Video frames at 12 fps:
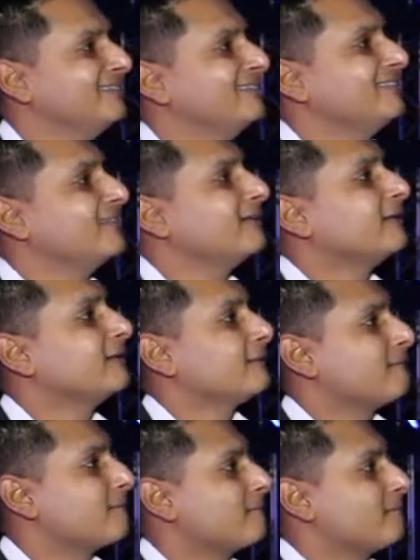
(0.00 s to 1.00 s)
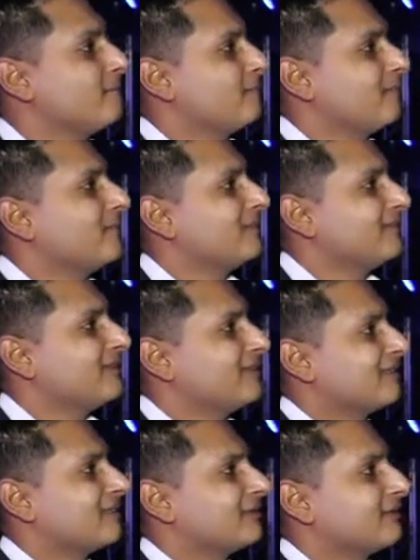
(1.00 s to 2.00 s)

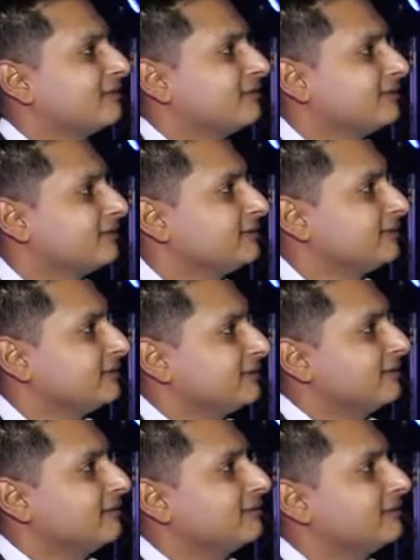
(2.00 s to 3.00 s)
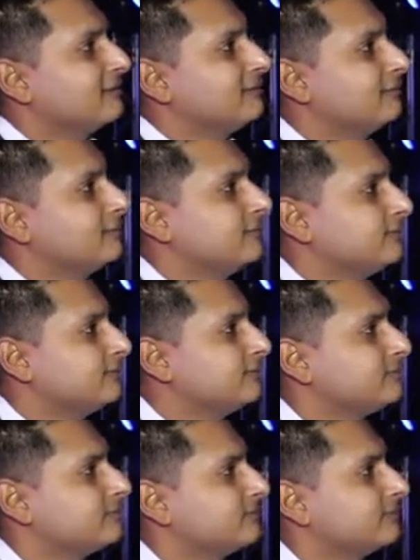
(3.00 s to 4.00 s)

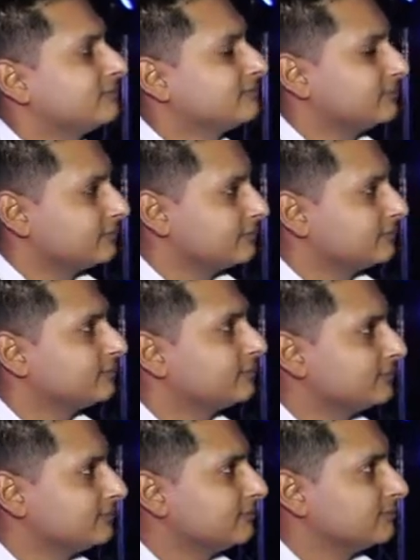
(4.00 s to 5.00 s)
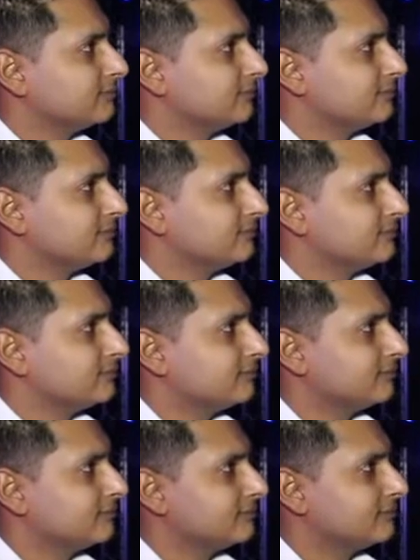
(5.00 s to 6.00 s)

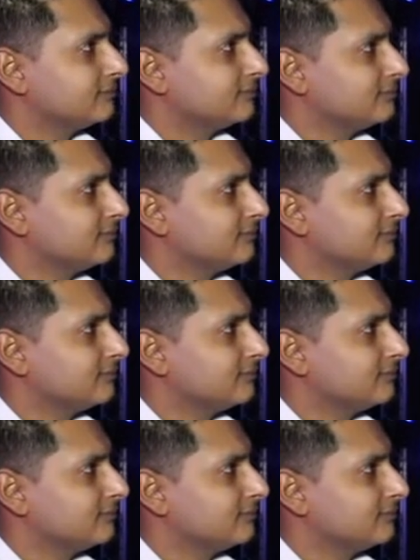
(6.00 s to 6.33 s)
(not speaking)